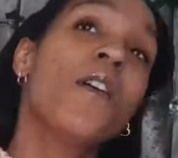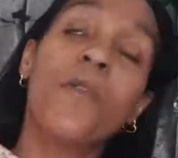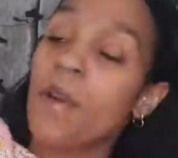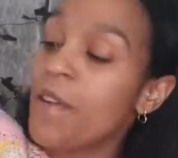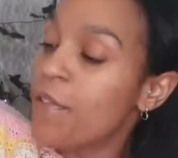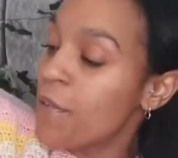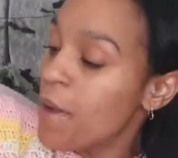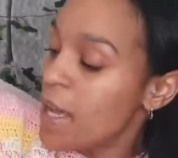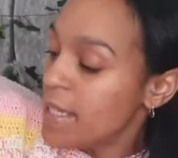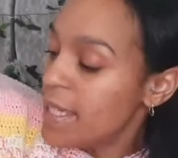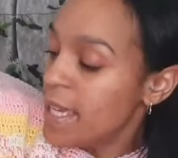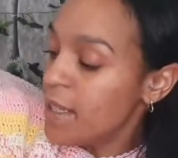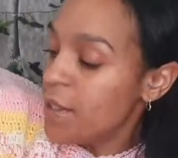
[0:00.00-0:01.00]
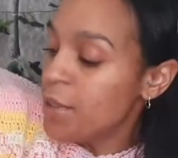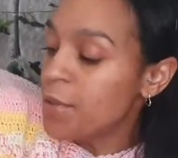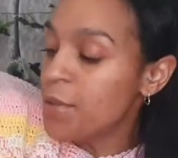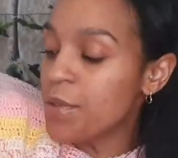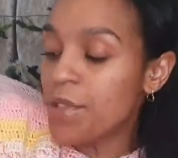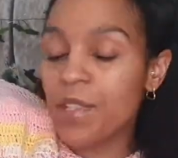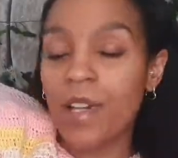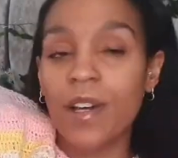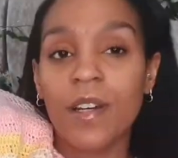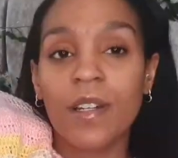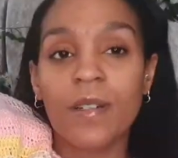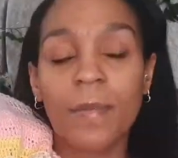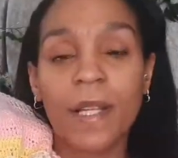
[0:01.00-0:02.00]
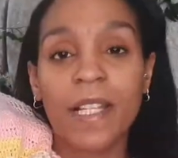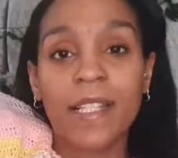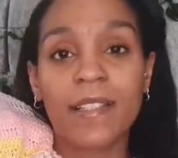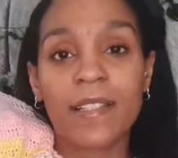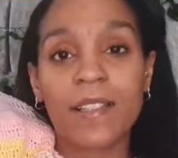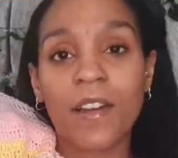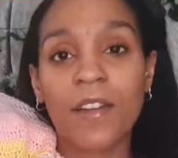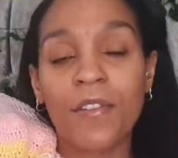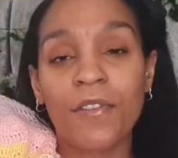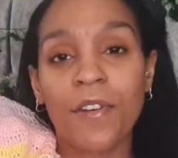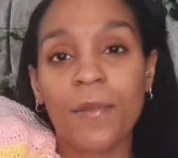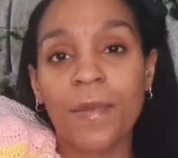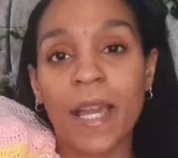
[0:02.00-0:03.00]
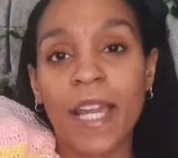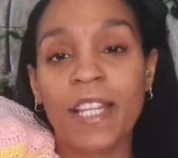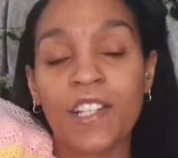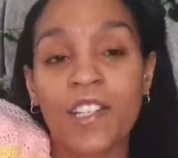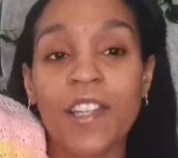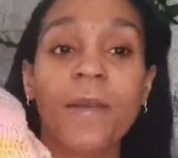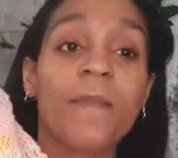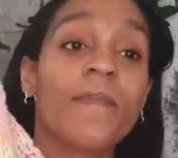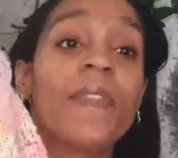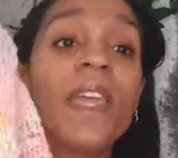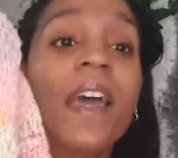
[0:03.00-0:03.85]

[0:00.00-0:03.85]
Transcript: with a yellow skirt, pleated skirt from H&M.